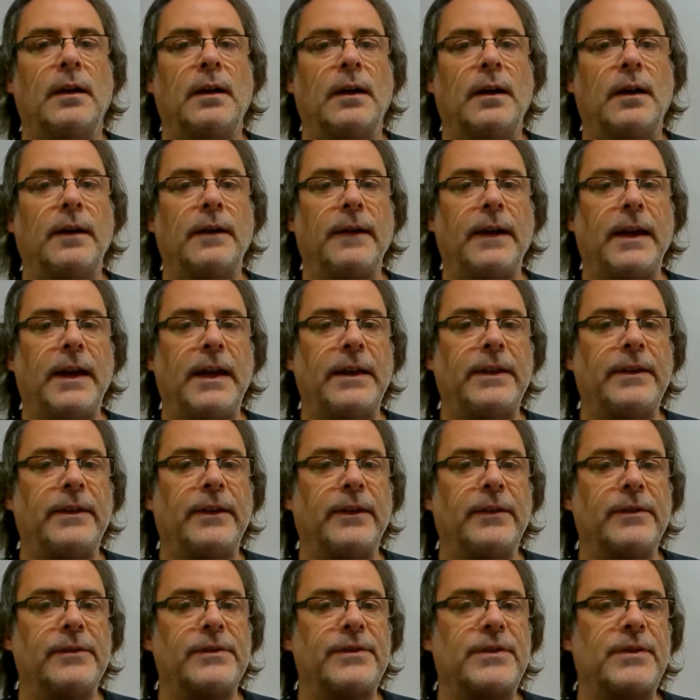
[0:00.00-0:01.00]
Alright,
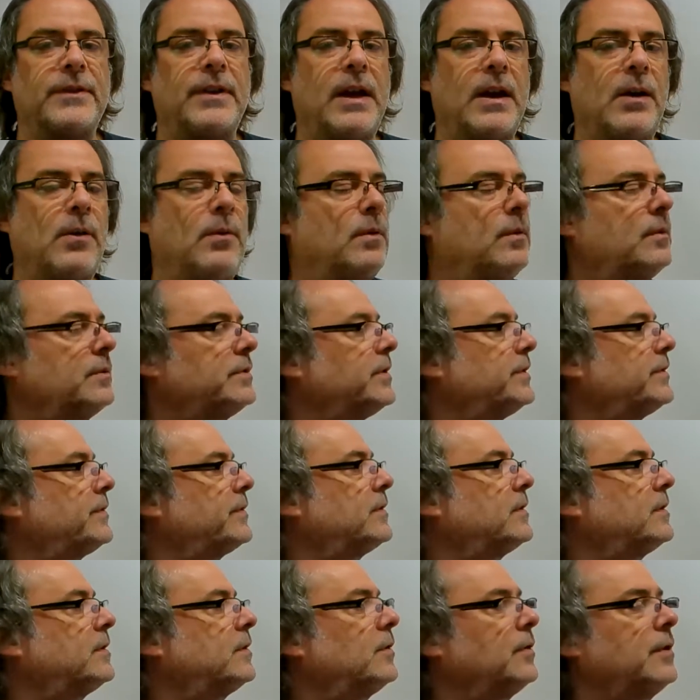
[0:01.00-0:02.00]
so now we're just
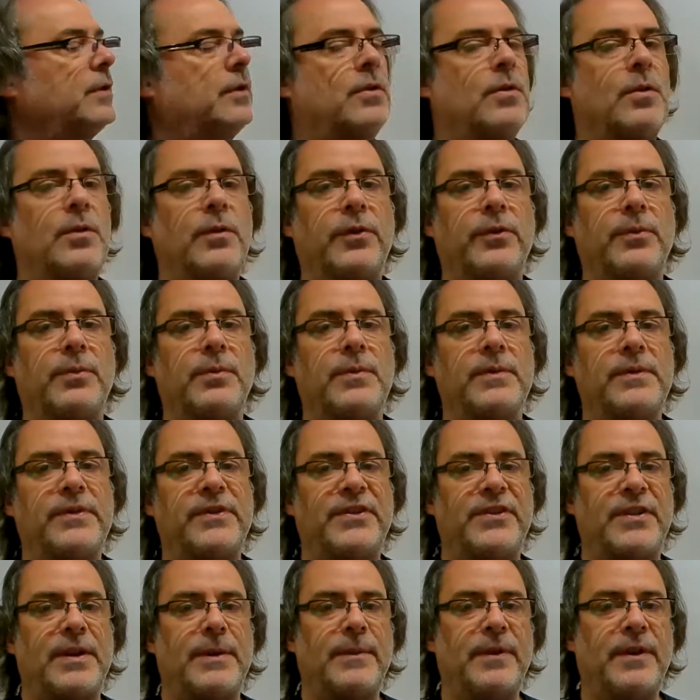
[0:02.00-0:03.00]
going to go through
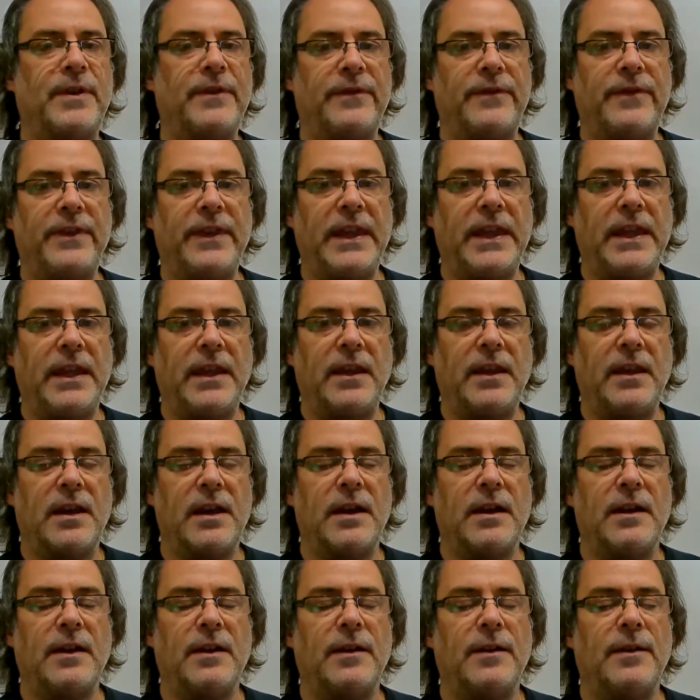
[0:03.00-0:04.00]
some of the
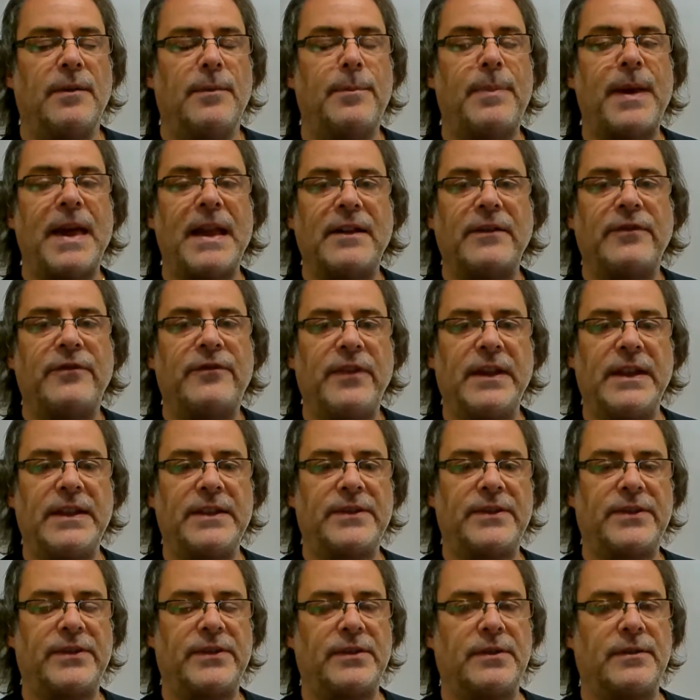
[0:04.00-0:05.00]

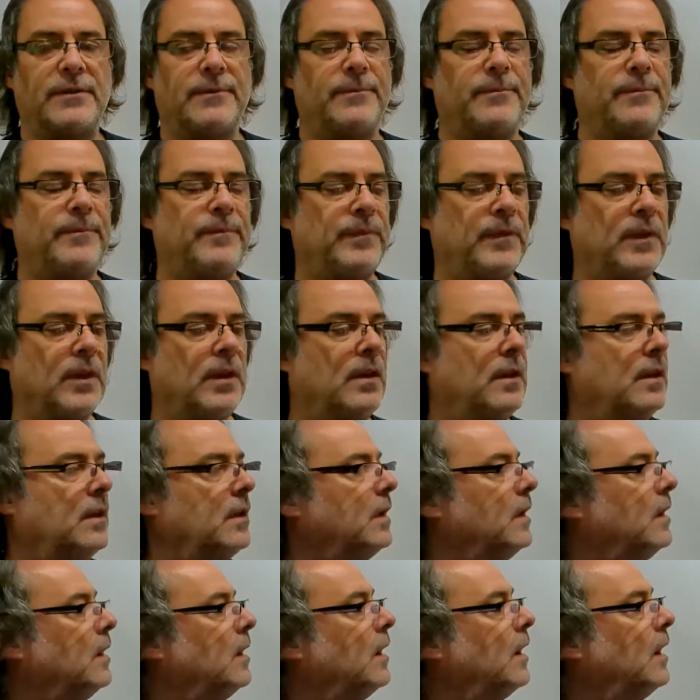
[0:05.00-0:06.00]
benefits
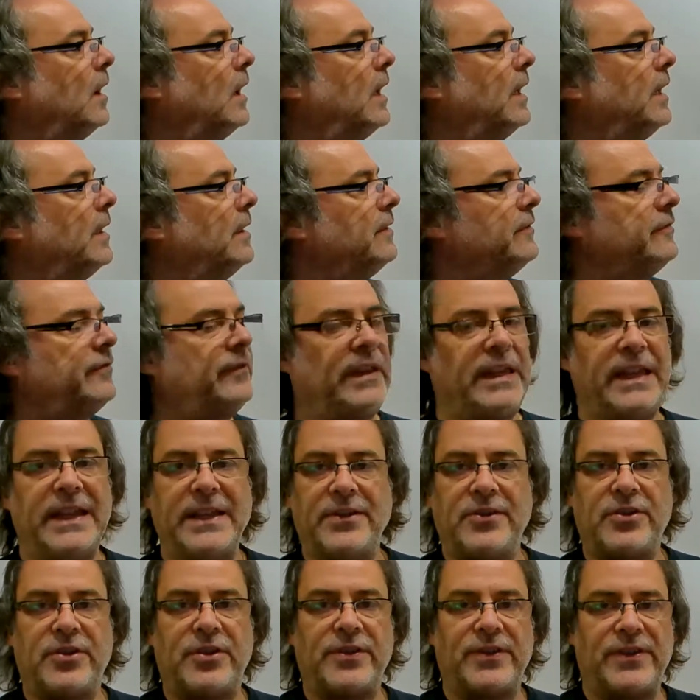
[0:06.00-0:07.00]
of
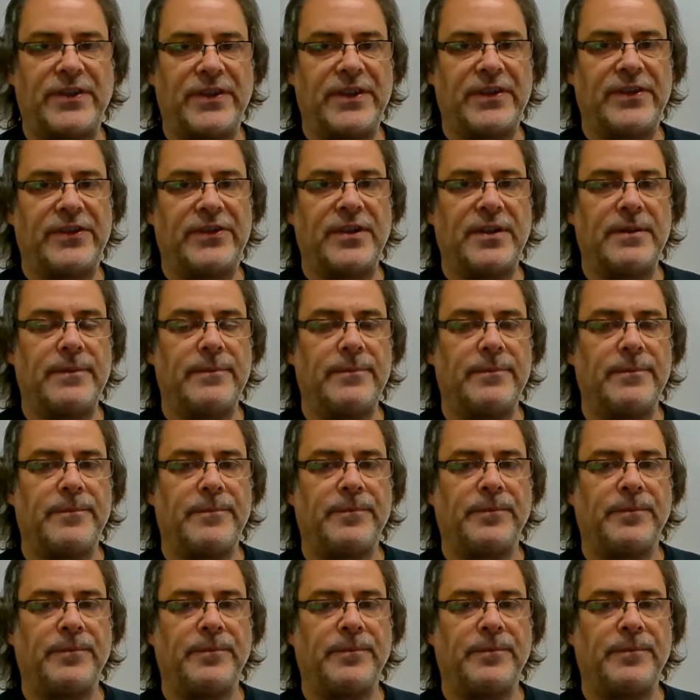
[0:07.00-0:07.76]
each system.